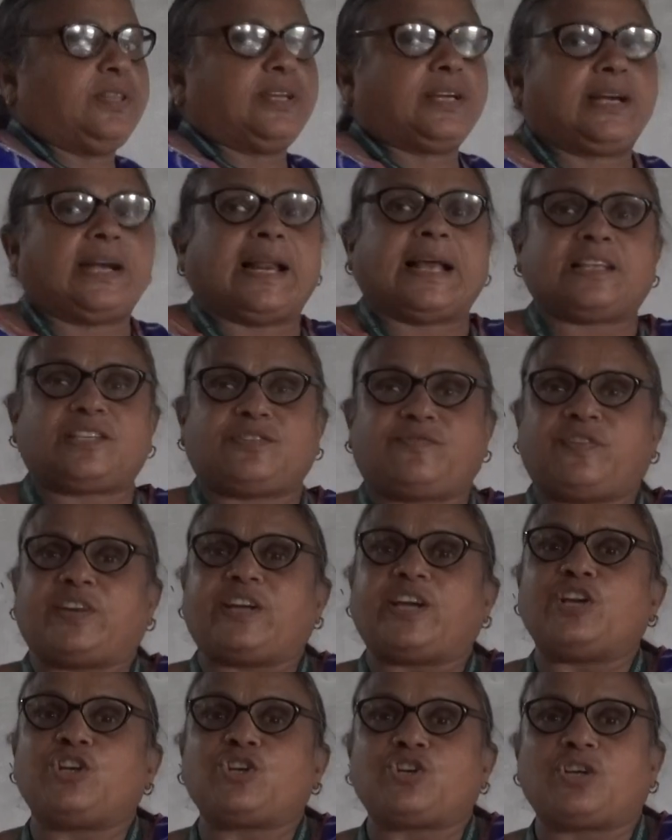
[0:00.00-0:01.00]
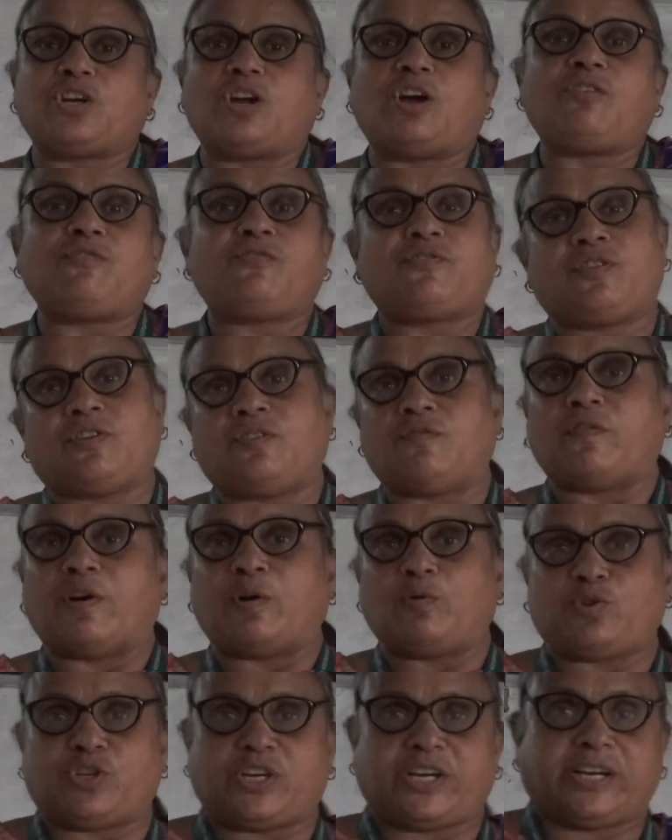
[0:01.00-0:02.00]
the classification of
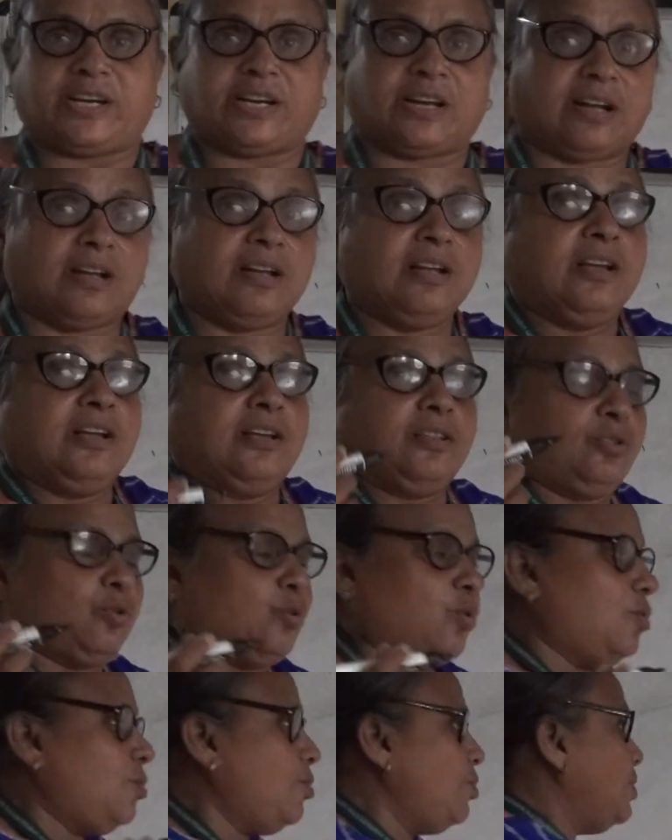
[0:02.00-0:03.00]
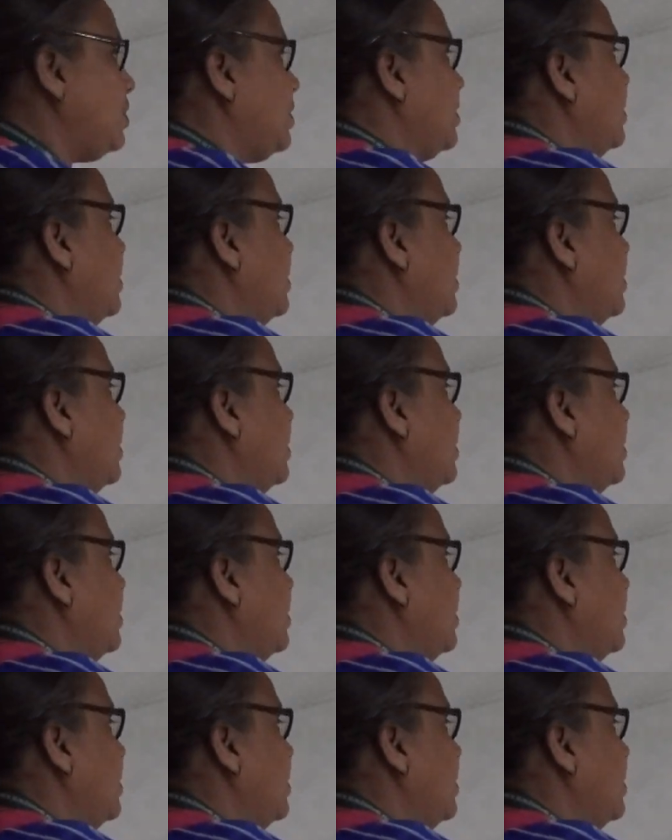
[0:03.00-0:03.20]
Vaucharia. So